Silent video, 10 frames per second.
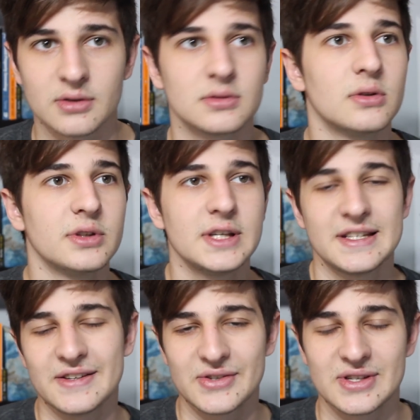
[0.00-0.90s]
Or only
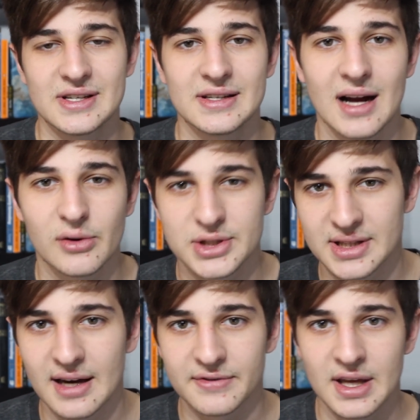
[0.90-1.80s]
16 hours
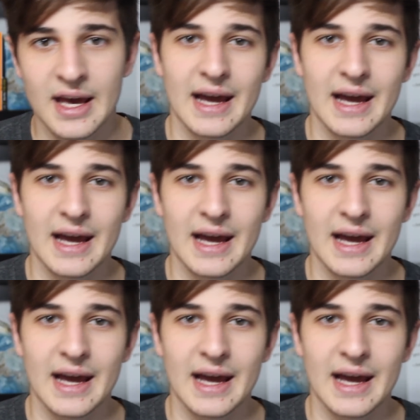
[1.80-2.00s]
left.